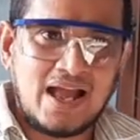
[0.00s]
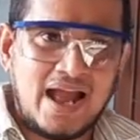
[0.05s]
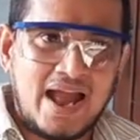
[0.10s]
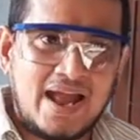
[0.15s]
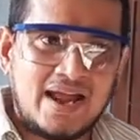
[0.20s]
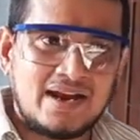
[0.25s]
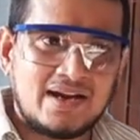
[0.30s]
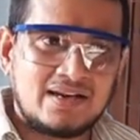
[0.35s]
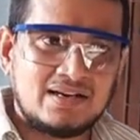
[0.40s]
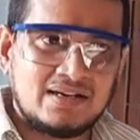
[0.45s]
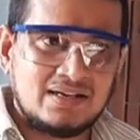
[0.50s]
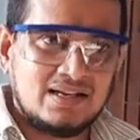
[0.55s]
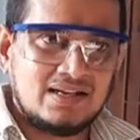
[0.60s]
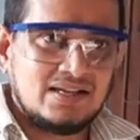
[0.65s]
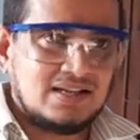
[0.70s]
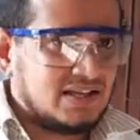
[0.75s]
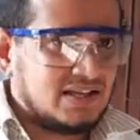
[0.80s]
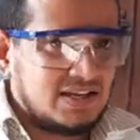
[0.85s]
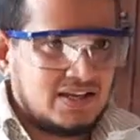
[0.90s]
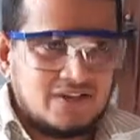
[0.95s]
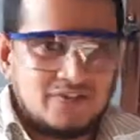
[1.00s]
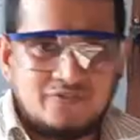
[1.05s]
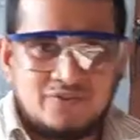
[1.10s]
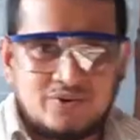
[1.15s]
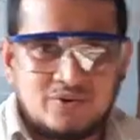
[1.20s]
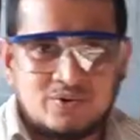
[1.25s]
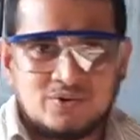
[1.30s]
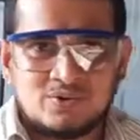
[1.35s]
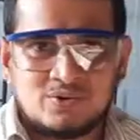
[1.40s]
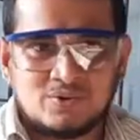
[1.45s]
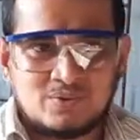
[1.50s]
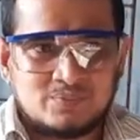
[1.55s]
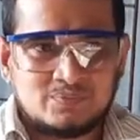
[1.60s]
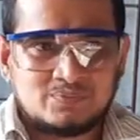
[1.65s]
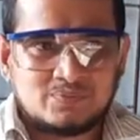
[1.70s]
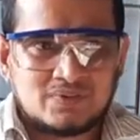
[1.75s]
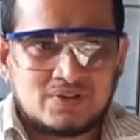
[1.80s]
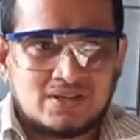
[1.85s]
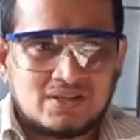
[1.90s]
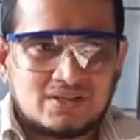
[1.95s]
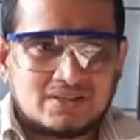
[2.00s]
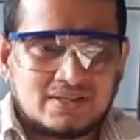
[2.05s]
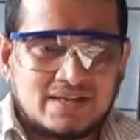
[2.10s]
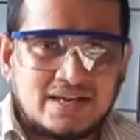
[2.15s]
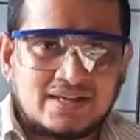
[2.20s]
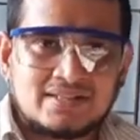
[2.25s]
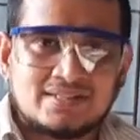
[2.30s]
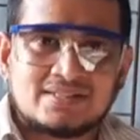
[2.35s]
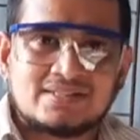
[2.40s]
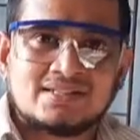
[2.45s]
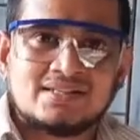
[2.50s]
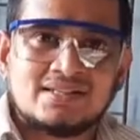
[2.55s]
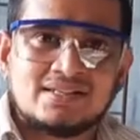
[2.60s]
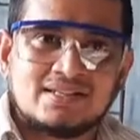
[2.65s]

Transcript: and if you get